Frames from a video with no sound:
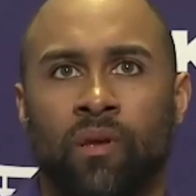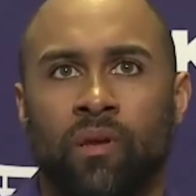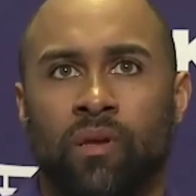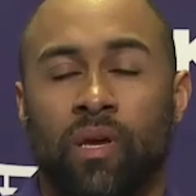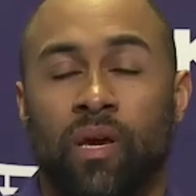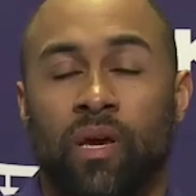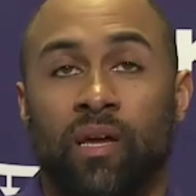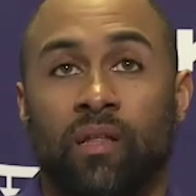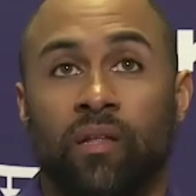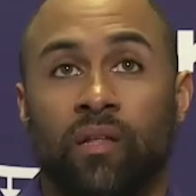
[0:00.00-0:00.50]

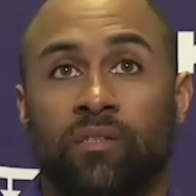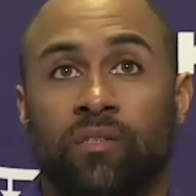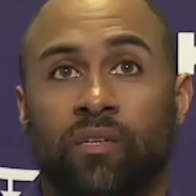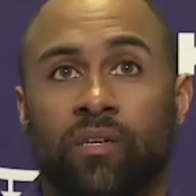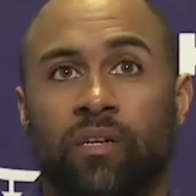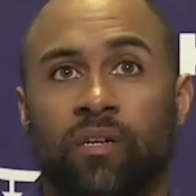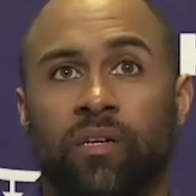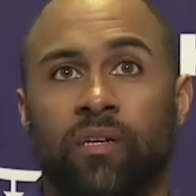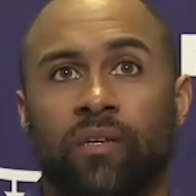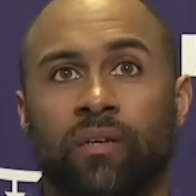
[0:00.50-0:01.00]
Yeah, he looks
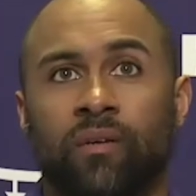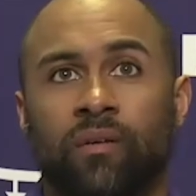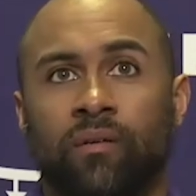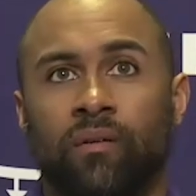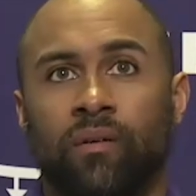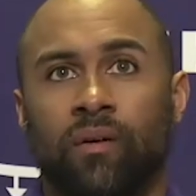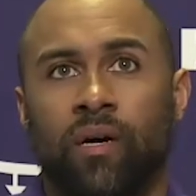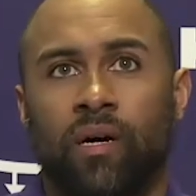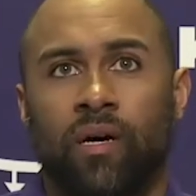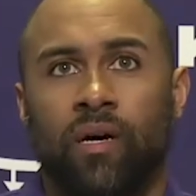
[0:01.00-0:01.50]
good.
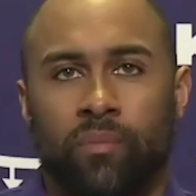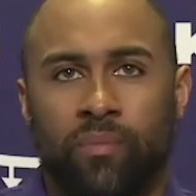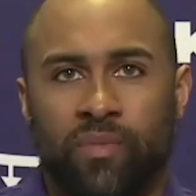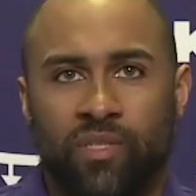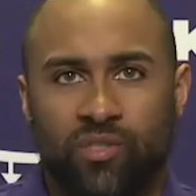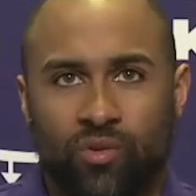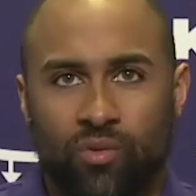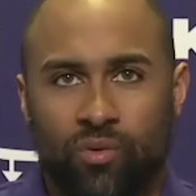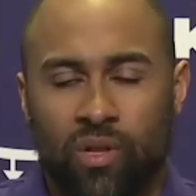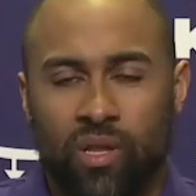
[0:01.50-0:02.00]
Um,
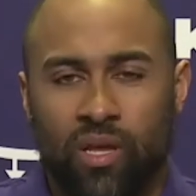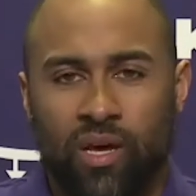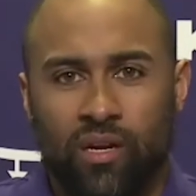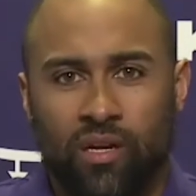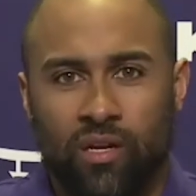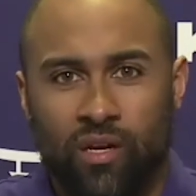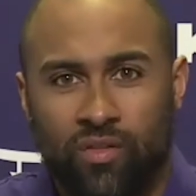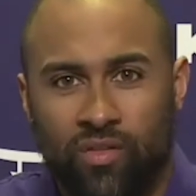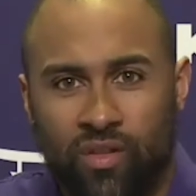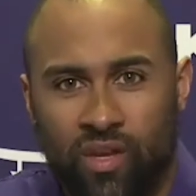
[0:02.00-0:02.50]
he's doing a lot of
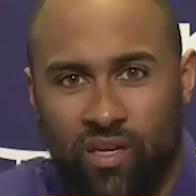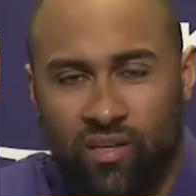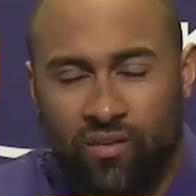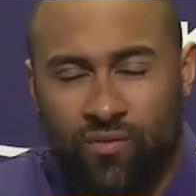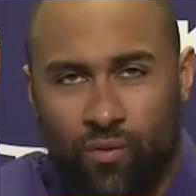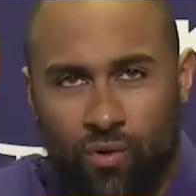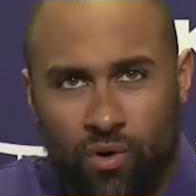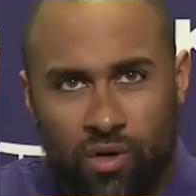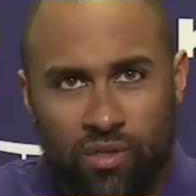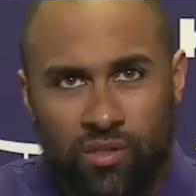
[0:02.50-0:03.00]
good things
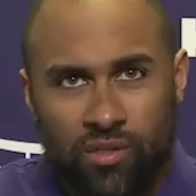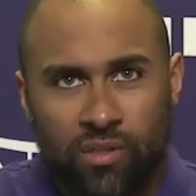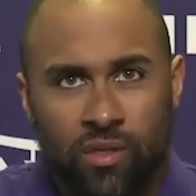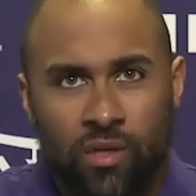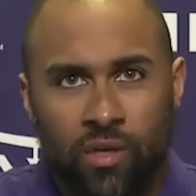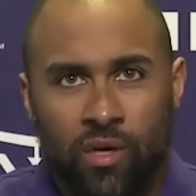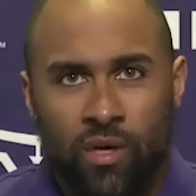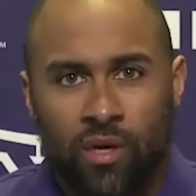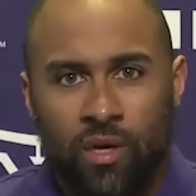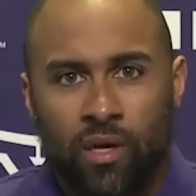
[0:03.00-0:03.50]
for us.
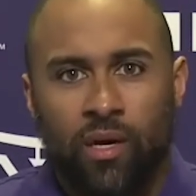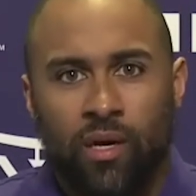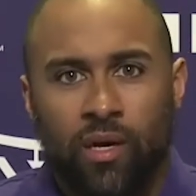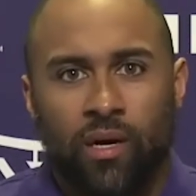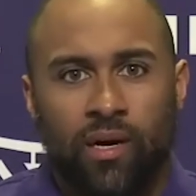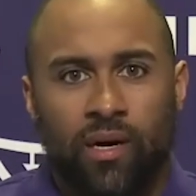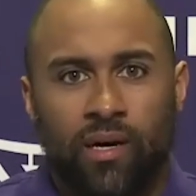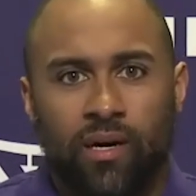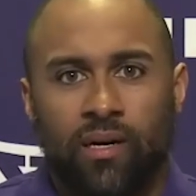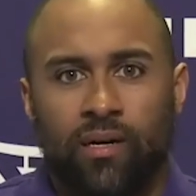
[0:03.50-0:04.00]

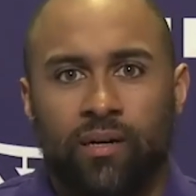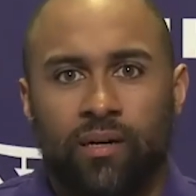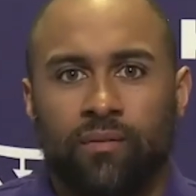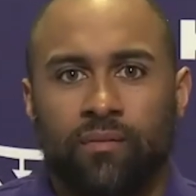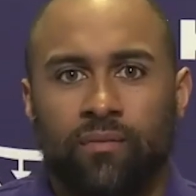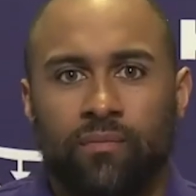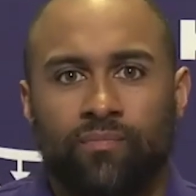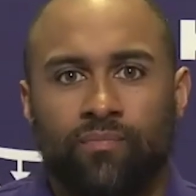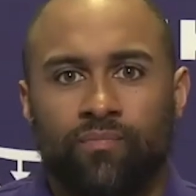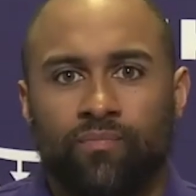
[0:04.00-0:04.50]
Uh,
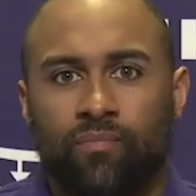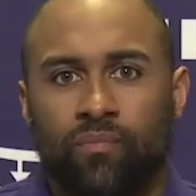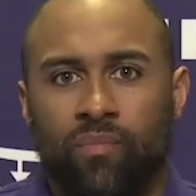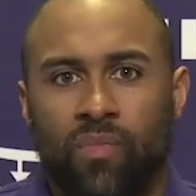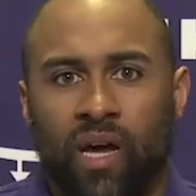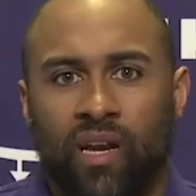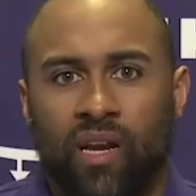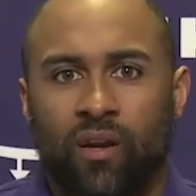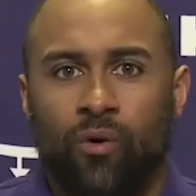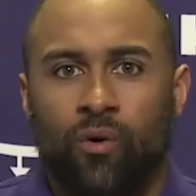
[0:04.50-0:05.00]

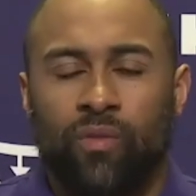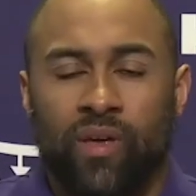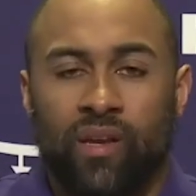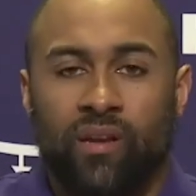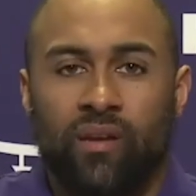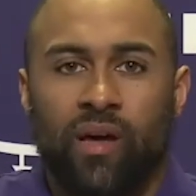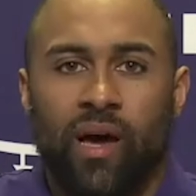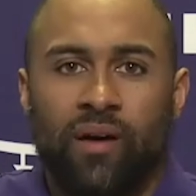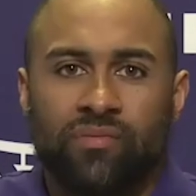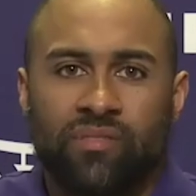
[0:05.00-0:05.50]
I know
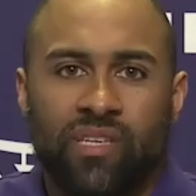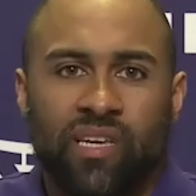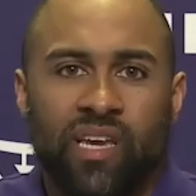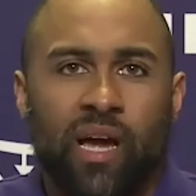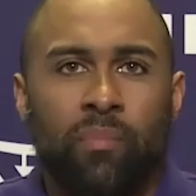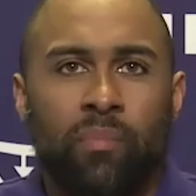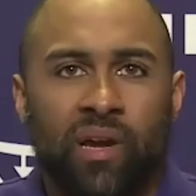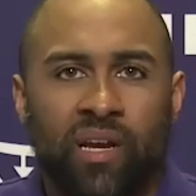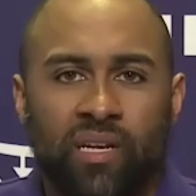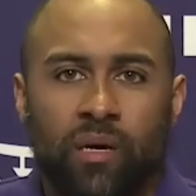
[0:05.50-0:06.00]
that obviously he
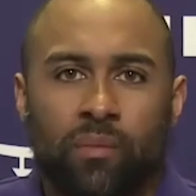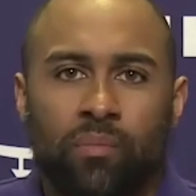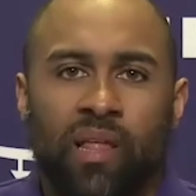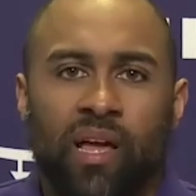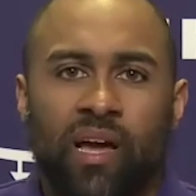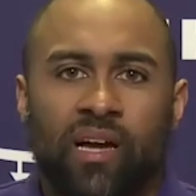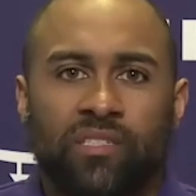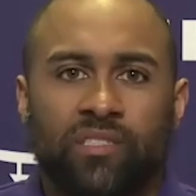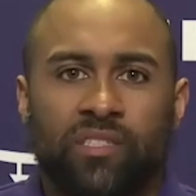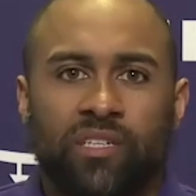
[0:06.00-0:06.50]
got banged up
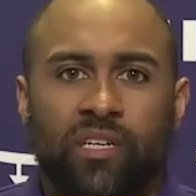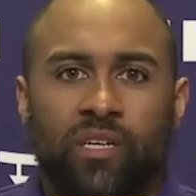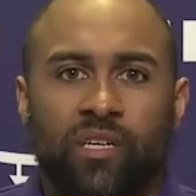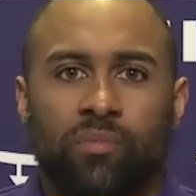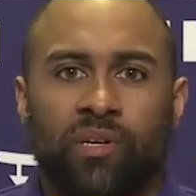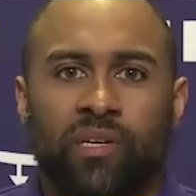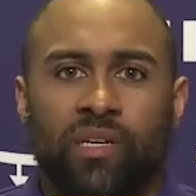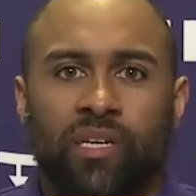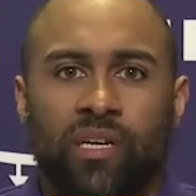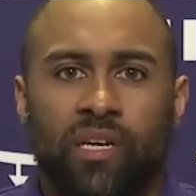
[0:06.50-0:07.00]
last year,
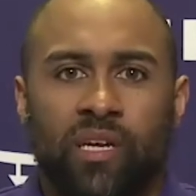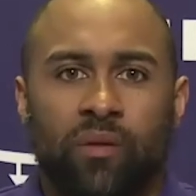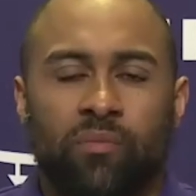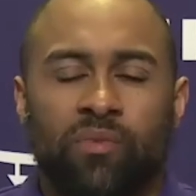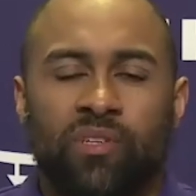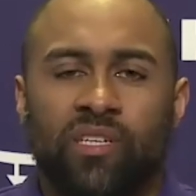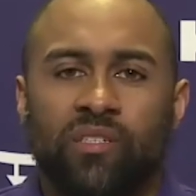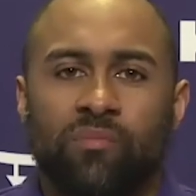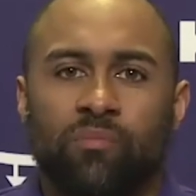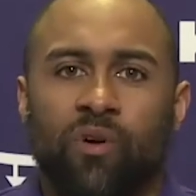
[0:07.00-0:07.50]
but he, he
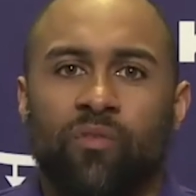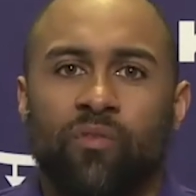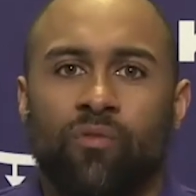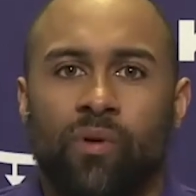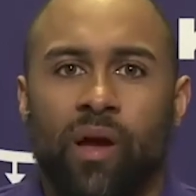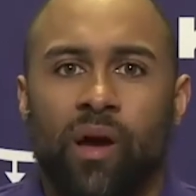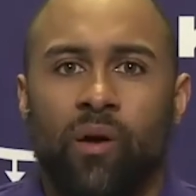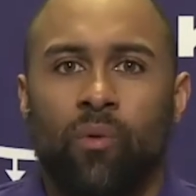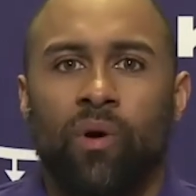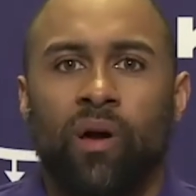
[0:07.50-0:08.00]
he's moving
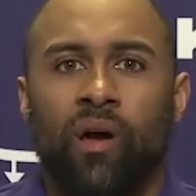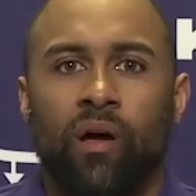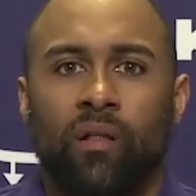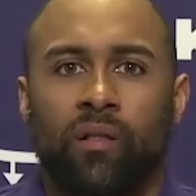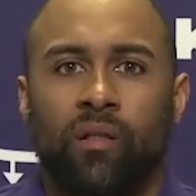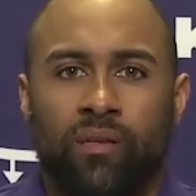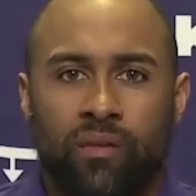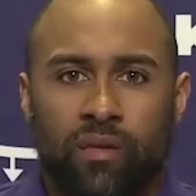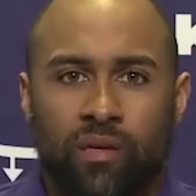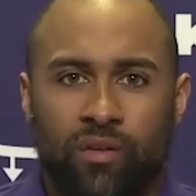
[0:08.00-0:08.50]
around well
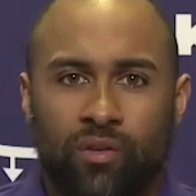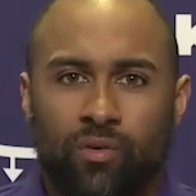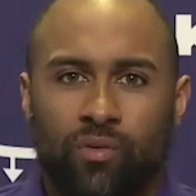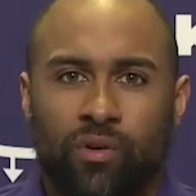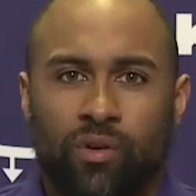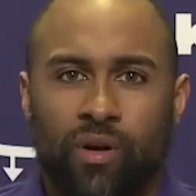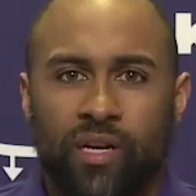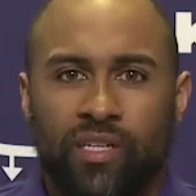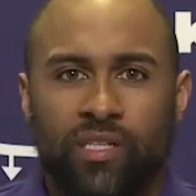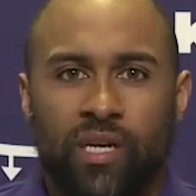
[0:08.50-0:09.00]
and, and doing
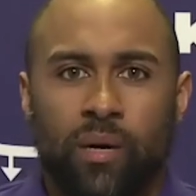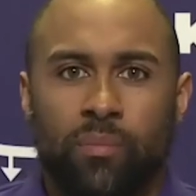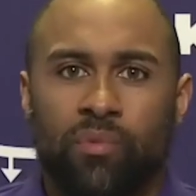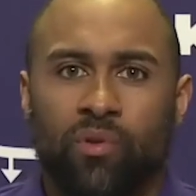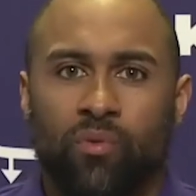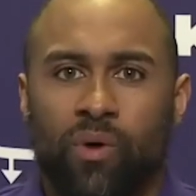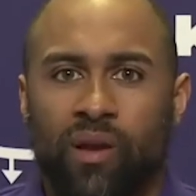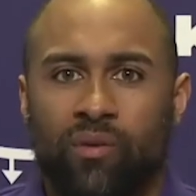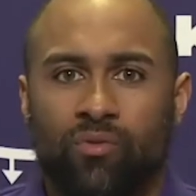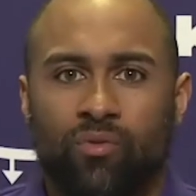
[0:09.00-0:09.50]
a great job in
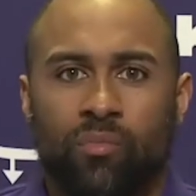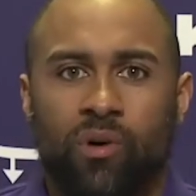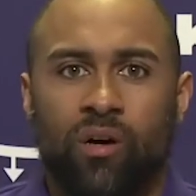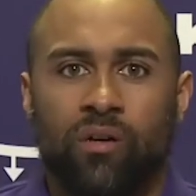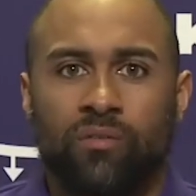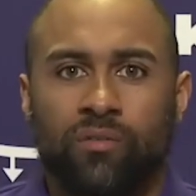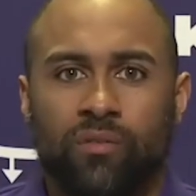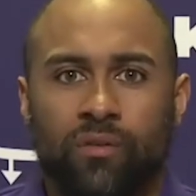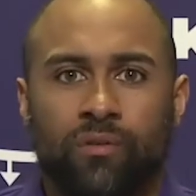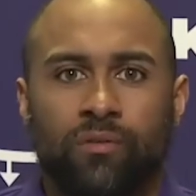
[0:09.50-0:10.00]
the weight room
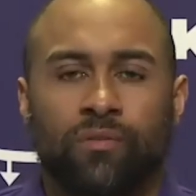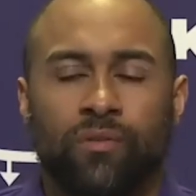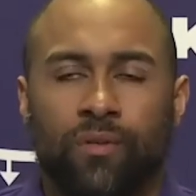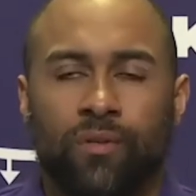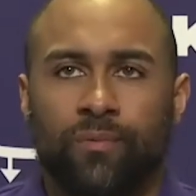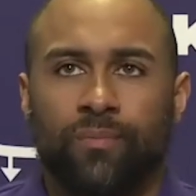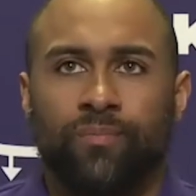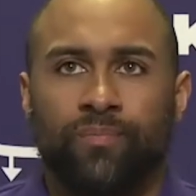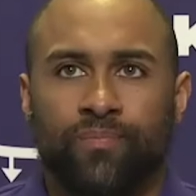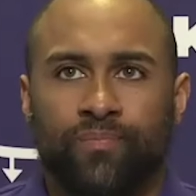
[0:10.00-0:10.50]
also.
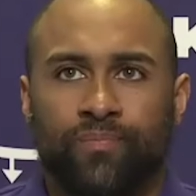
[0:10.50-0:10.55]
So,